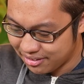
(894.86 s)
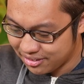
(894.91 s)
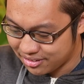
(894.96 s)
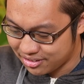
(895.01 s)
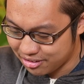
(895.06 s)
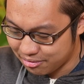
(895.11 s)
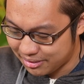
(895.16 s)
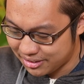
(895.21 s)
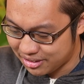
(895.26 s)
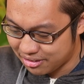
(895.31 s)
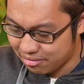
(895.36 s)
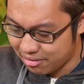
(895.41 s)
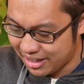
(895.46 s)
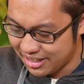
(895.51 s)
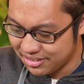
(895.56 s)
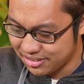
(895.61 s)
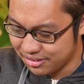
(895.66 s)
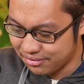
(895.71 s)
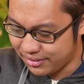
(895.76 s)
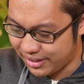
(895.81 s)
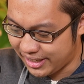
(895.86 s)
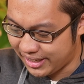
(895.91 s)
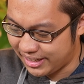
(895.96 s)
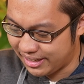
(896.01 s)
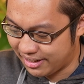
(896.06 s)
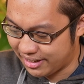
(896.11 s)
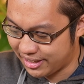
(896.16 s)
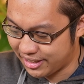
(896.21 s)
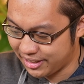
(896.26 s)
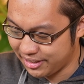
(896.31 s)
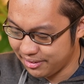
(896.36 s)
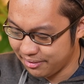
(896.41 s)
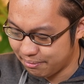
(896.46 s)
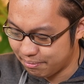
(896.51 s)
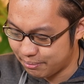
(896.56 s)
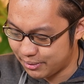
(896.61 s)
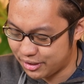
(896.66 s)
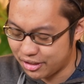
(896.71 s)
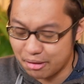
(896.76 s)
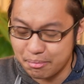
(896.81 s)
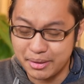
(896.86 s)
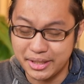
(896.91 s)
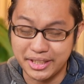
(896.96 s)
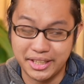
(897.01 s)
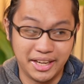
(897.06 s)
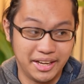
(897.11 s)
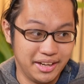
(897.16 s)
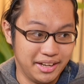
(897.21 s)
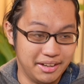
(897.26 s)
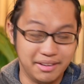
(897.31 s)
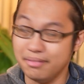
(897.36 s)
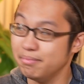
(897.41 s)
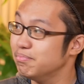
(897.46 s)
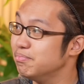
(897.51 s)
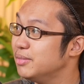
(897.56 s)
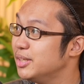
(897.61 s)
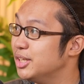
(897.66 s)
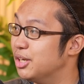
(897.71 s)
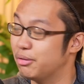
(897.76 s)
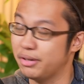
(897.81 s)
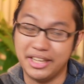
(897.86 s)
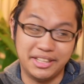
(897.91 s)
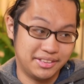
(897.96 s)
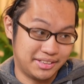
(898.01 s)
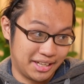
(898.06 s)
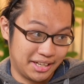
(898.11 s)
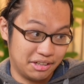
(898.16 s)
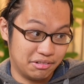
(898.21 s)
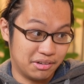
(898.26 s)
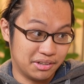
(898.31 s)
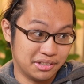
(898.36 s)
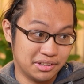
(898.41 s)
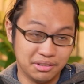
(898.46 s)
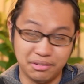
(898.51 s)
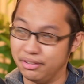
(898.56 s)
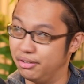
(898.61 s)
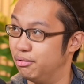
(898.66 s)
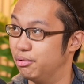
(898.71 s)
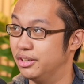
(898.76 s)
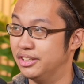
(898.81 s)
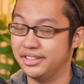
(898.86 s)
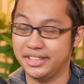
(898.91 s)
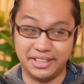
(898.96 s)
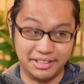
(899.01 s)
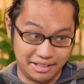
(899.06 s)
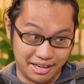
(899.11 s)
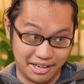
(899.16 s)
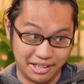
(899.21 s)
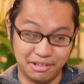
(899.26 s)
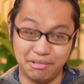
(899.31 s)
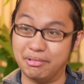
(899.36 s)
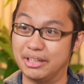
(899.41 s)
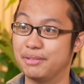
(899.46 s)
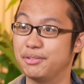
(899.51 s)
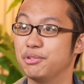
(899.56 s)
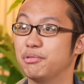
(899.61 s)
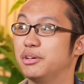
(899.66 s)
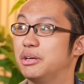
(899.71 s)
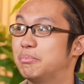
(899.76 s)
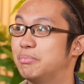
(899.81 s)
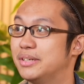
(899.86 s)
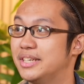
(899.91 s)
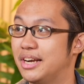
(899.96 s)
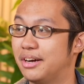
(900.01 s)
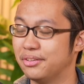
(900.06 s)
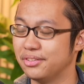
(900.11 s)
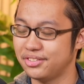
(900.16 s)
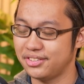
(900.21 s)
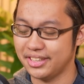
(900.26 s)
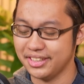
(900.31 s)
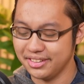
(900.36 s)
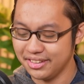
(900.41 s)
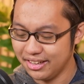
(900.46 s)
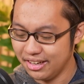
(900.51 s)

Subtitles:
So with the rise of AI becoming integral, whatever you want to pronounce it,